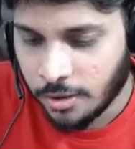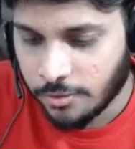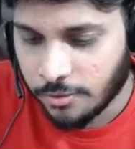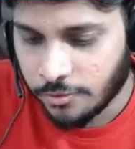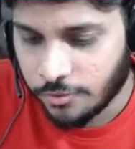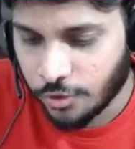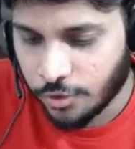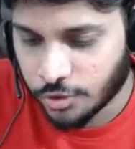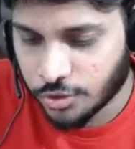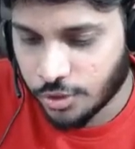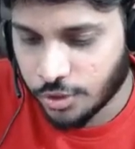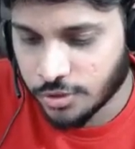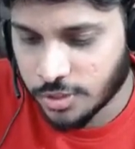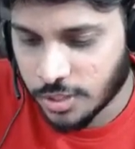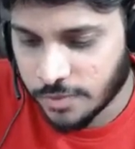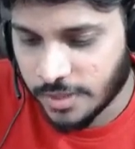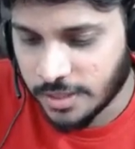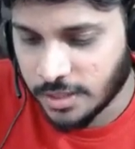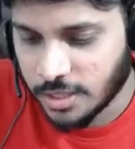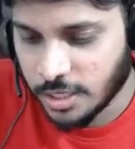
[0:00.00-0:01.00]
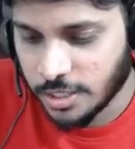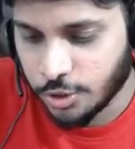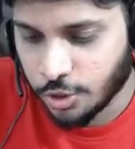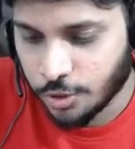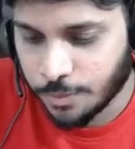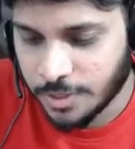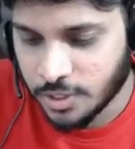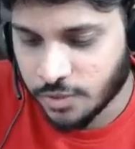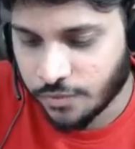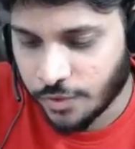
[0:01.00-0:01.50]
4,130
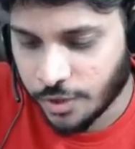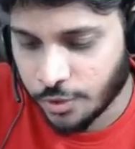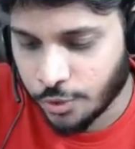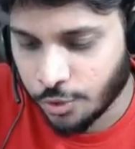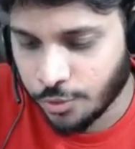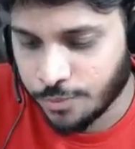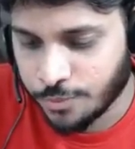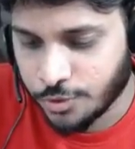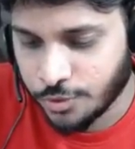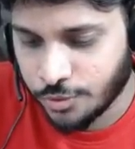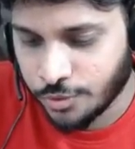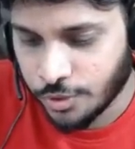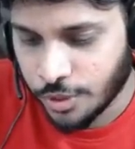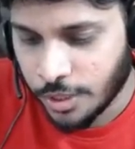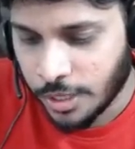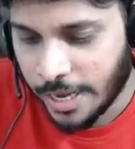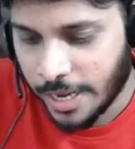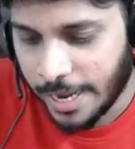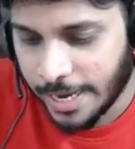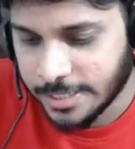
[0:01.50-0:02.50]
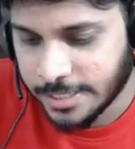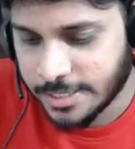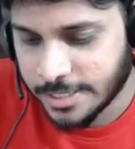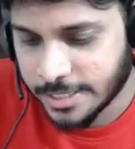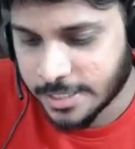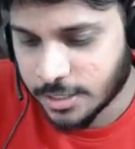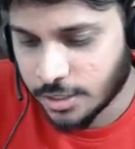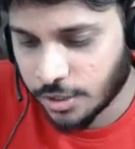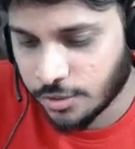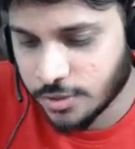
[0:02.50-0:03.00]
rupees for group 2, and
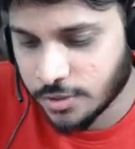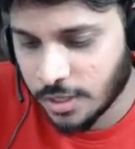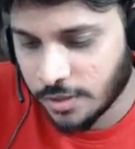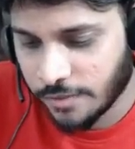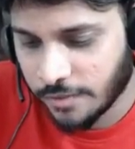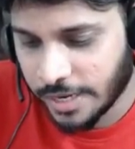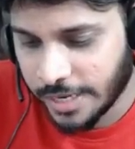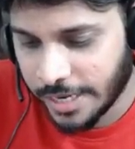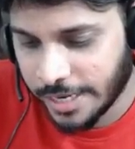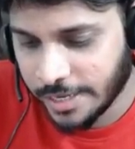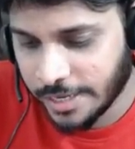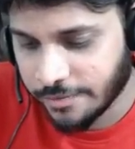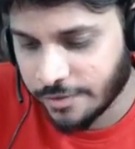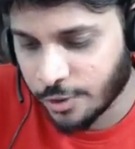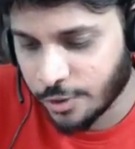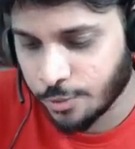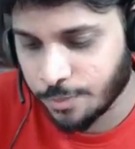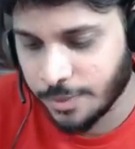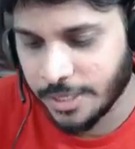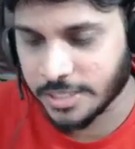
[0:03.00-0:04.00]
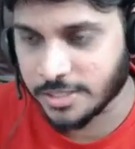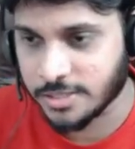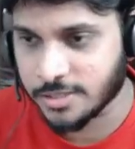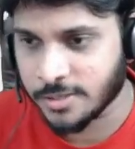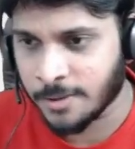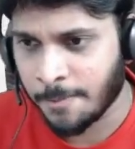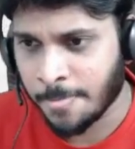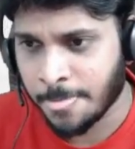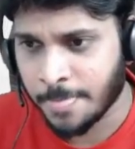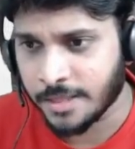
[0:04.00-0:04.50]
6,195 rupees.
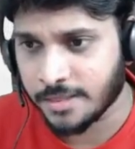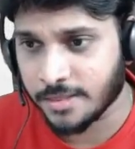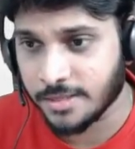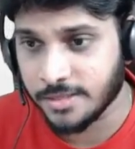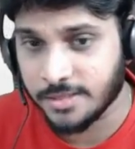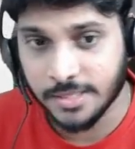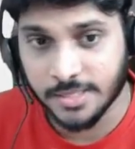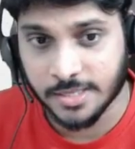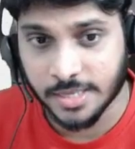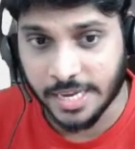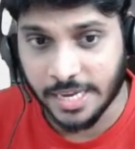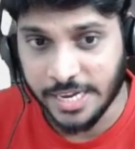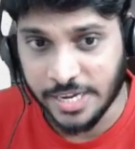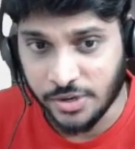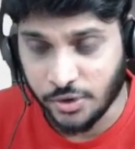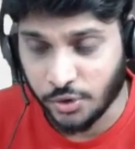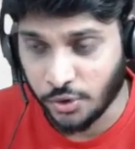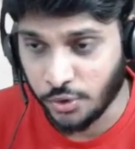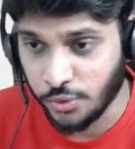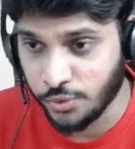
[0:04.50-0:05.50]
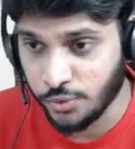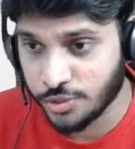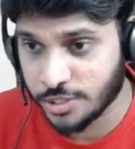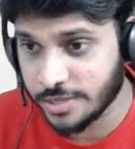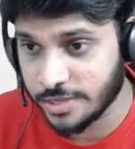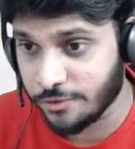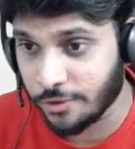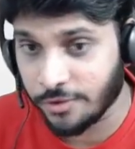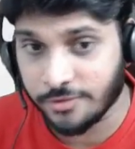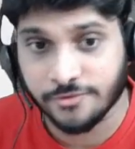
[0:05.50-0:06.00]
This is
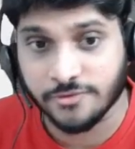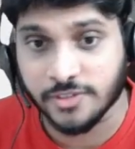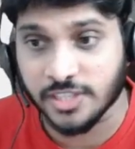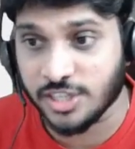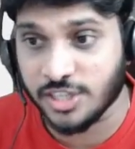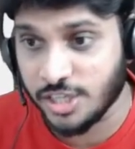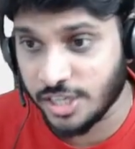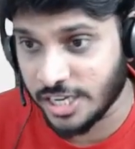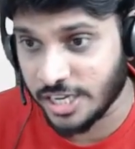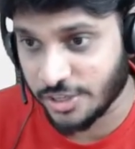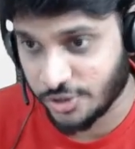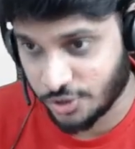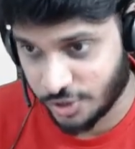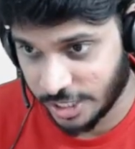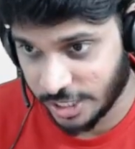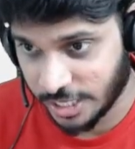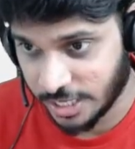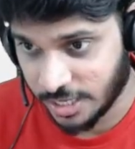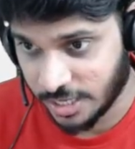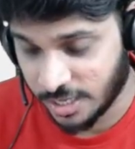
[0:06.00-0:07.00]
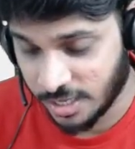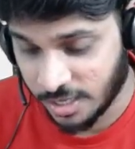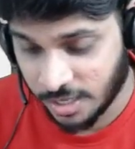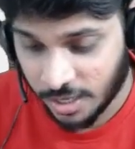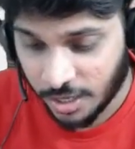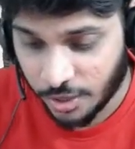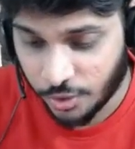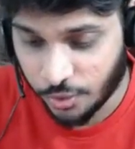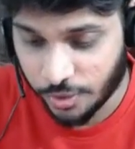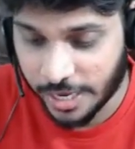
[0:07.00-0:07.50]
inclusive of GST.
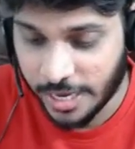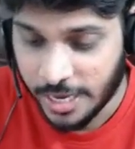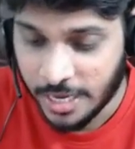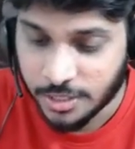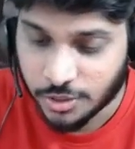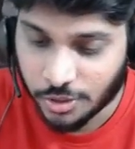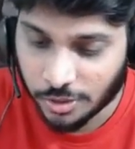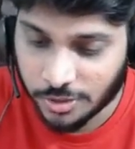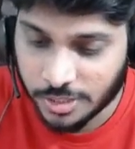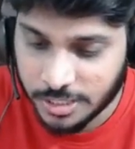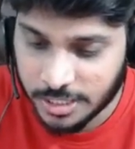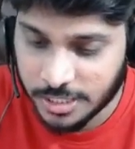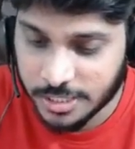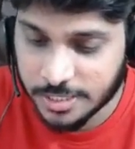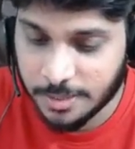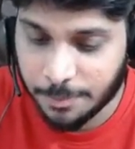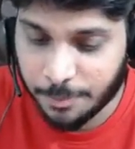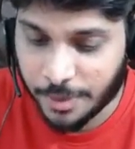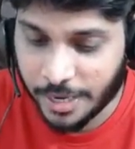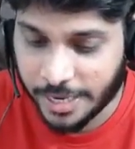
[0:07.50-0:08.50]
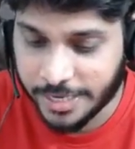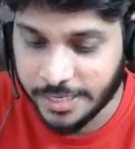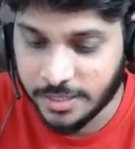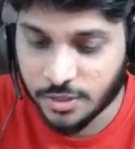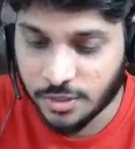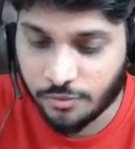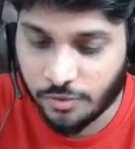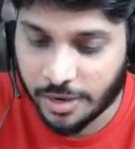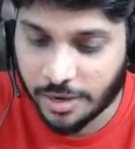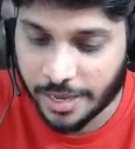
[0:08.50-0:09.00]
Okay, so this is the price
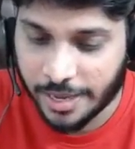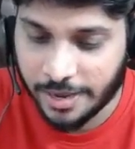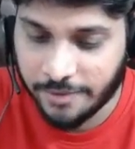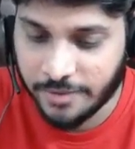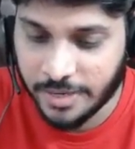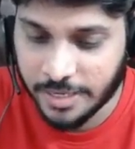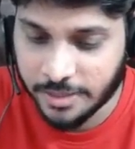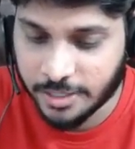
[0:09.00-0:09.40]
for every